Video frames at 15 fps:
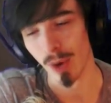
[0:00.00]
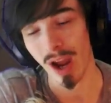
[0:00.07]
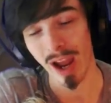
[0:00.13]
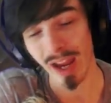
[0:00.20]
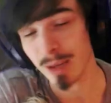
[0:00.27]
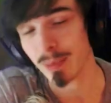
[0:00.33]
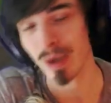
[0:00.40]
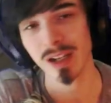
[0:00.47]
I
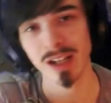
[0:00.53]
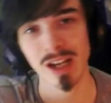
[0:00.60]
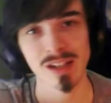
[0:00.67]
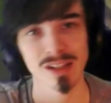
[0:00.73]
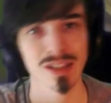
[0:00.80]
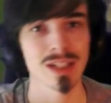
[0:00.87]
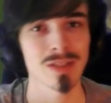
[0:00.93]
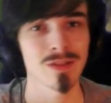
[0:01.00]
hate playing
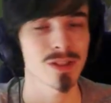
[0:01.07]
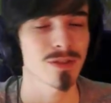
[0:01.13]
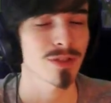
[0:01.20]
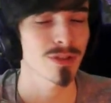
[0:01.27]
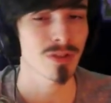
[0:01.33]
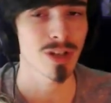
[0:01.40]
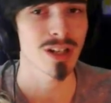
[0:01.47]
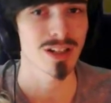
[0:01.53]
against Eve, it's
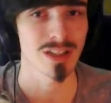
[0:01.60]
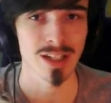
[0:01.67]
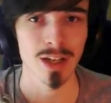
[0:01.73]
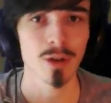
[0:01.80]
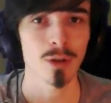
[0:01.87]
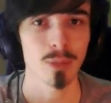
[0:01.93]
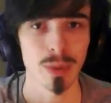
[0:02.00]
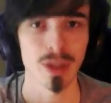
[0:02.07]
frustrating as
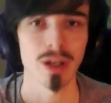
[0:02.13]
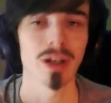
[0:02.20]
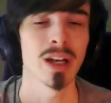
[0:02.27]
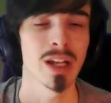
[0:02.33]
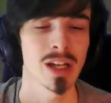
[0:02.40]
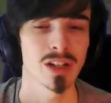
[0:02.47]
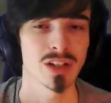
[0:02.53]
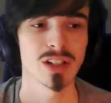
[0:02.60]
hell, but
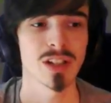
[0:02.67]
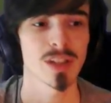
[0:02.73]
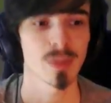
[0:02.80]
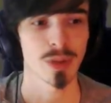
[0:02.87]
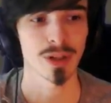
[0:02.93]
she does bring a